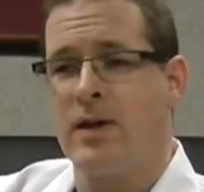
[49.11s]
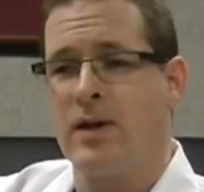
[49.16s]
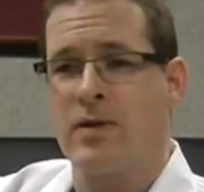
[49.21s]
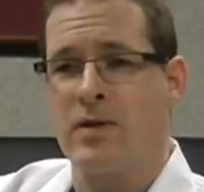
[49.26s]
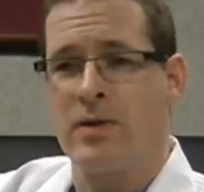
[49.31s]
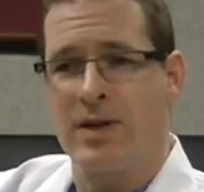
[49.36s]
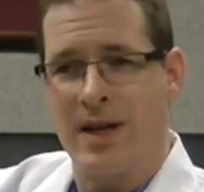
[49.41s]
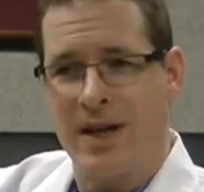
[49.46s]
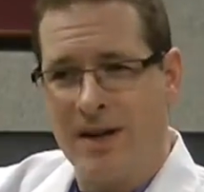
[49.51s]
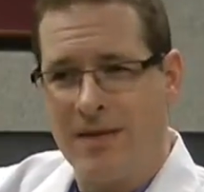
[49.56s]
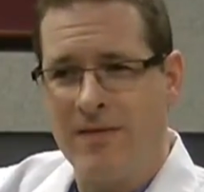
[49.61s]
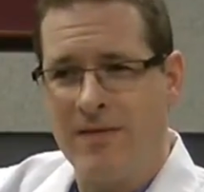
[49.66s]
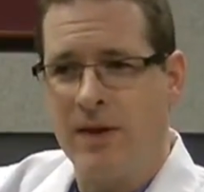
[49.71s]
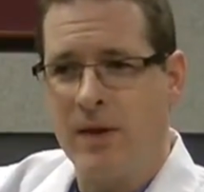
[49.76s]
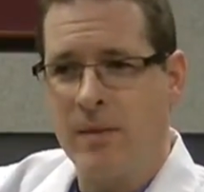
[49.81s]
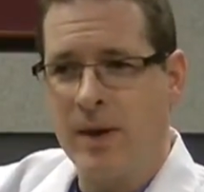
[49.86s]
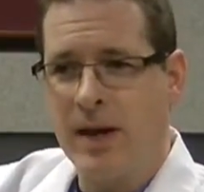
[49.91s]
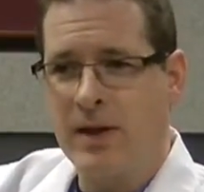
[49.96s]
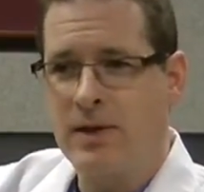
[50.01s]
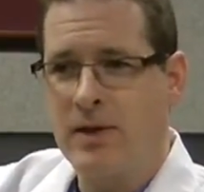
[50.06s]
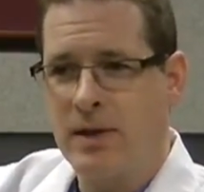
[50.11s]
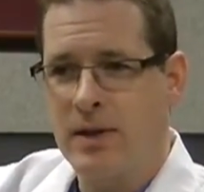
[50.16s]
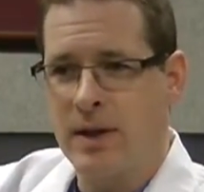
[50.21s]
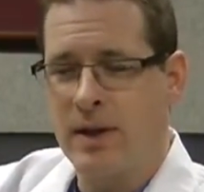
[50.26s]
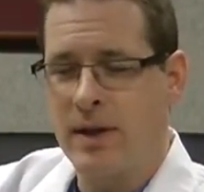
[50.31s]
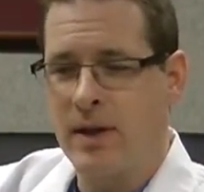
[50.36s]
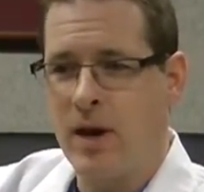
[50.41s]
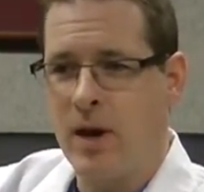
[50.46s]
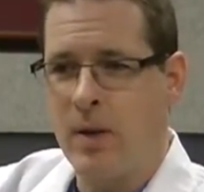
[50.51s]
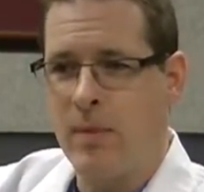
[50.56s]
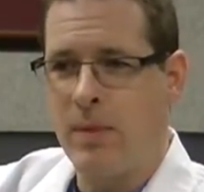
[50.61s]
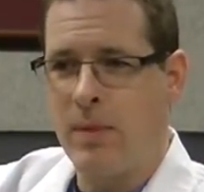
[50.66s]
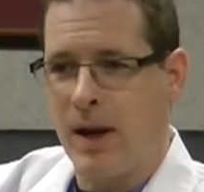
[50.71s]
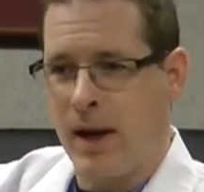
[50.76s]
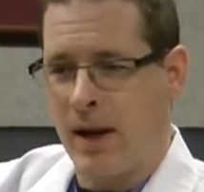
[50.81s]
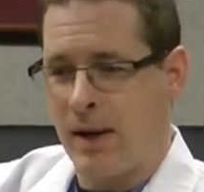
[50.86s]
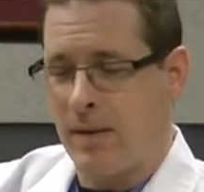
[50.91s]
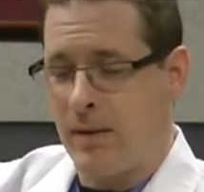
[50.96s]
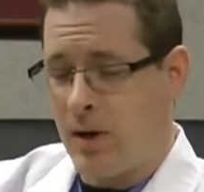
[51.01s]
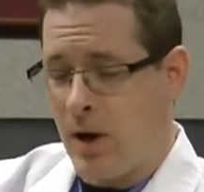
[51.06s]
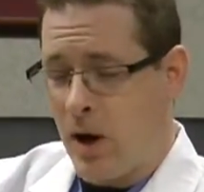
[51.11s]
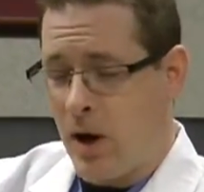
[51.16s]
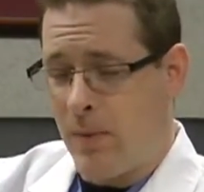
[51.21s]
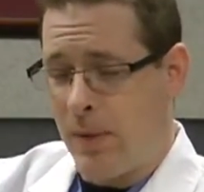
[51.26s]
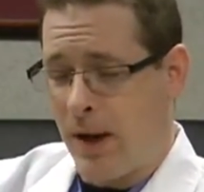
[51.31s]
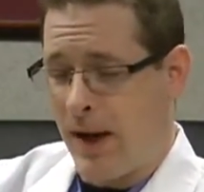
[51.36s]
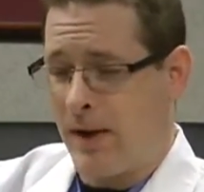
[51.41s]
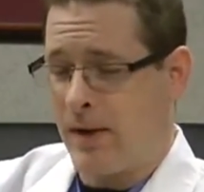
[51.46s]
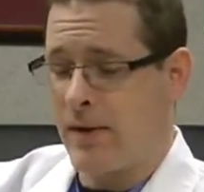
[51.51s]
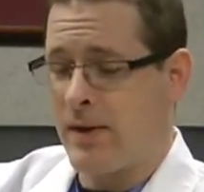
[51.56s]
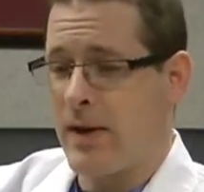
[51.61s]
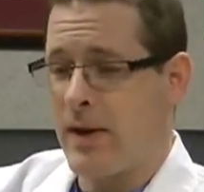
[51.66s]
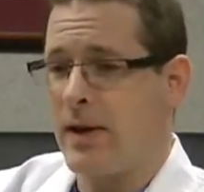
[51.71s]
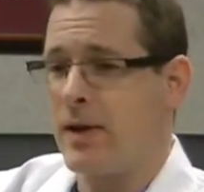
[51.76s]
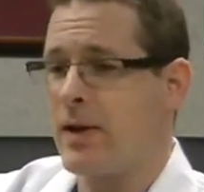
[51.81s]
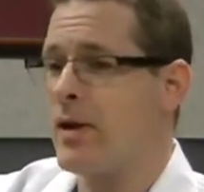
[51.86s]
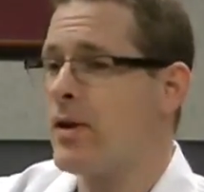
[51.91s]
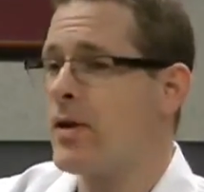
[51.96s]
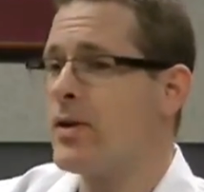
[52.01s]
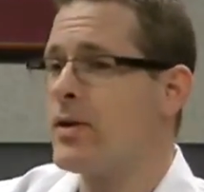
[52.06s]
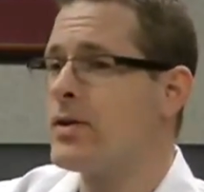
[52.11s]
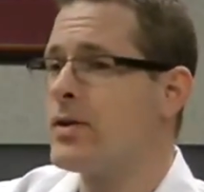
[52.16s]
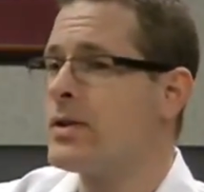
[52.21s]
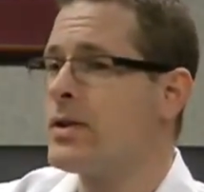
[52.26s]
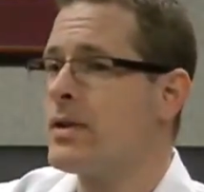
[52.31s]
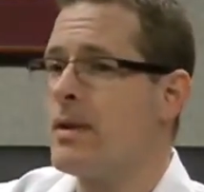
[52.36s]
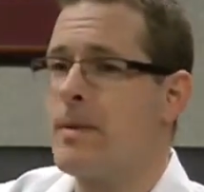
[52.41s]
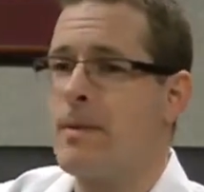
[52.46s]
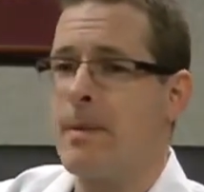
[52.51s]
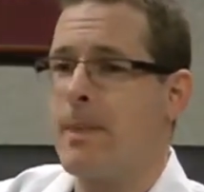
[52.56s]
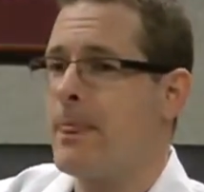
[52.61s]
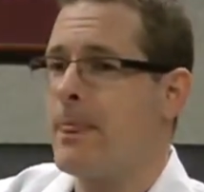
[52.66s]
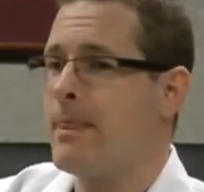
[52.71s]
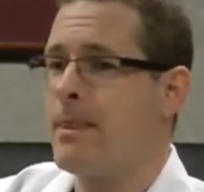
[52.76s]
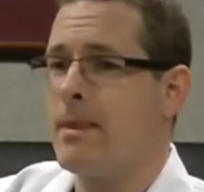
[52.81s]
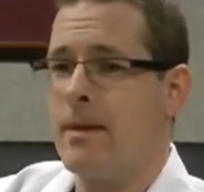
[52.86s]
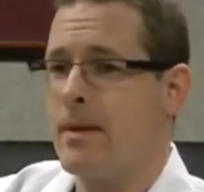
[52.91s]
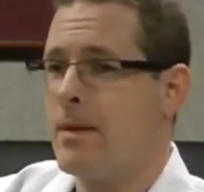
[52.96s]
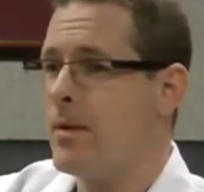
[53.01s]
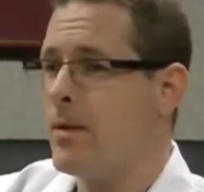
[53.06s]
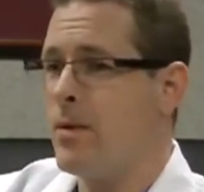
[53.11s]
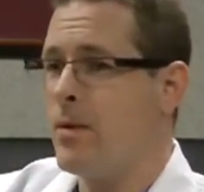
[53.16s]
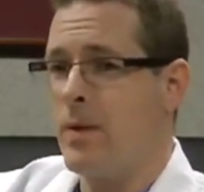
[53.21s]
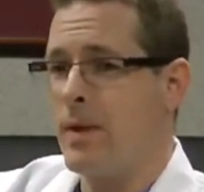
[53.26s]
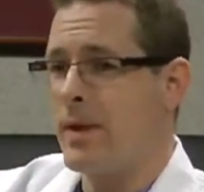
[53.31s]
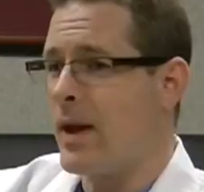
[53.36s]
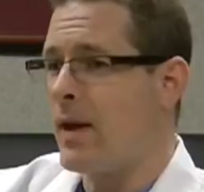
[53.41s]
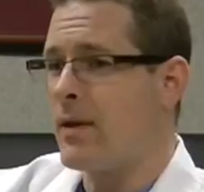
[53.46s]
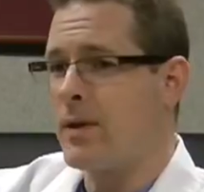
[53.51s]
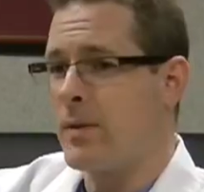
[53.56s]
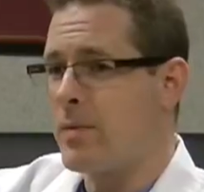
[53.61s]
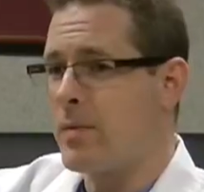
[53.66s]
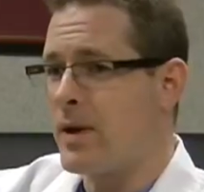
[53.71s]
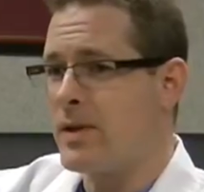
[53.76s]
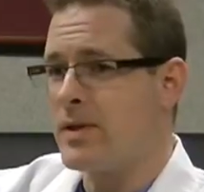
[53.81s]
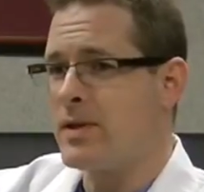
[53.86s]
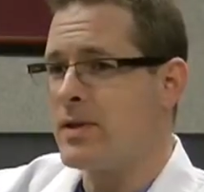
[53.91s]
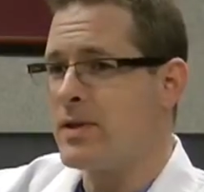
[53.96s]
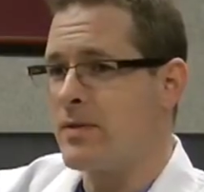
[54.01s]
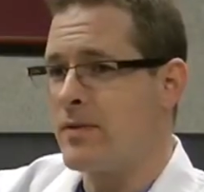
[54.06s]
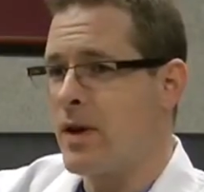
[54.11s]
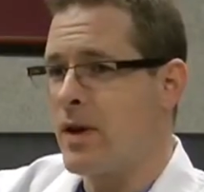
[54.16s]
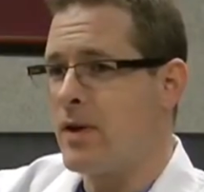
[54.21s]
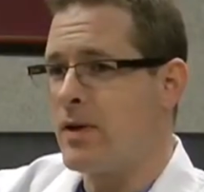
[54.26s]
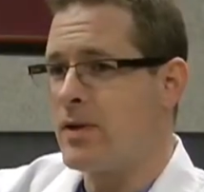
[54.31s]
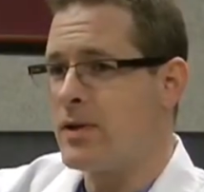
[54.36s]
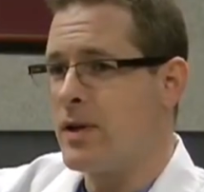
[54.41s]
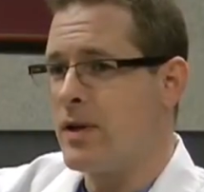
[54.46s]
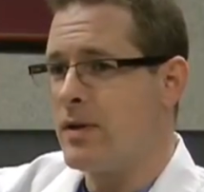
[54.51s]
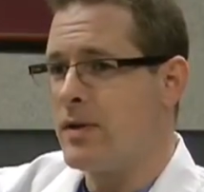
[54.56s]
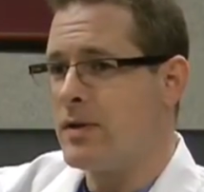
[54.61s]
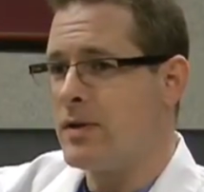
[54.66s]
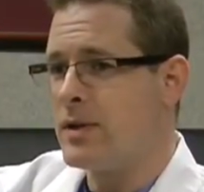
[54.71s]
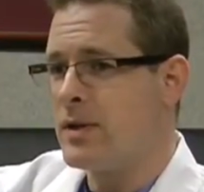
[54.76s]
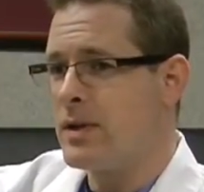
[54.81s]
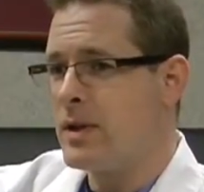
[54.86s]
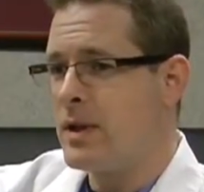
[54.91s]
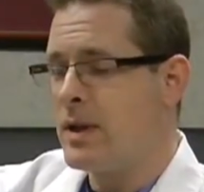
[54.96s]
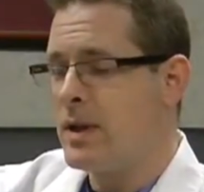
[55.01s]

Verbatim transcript: So it's inflammation of the gallbladder, gallbladder that occurs without the presence of gallstones.